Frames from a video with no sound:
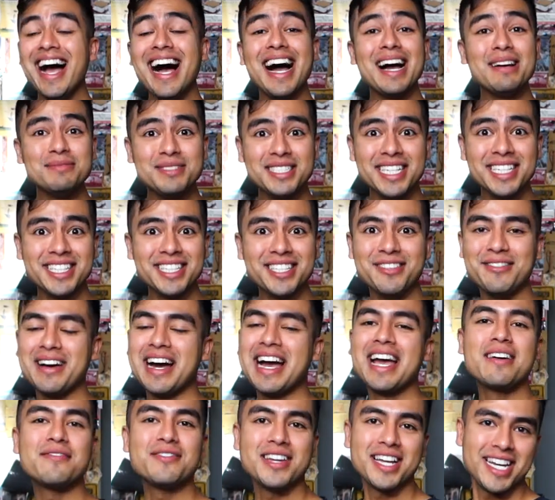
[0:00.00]
I'm telling you, I
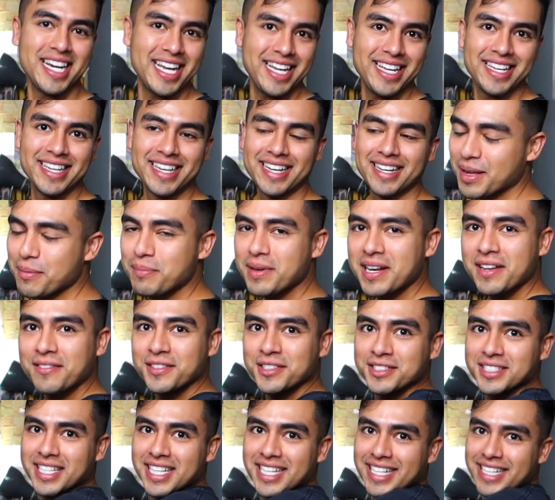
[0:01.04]
have not ate yet, but I feel
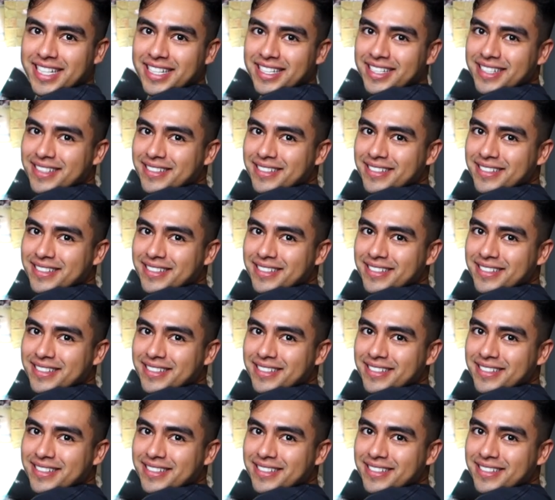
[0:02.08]
skinny.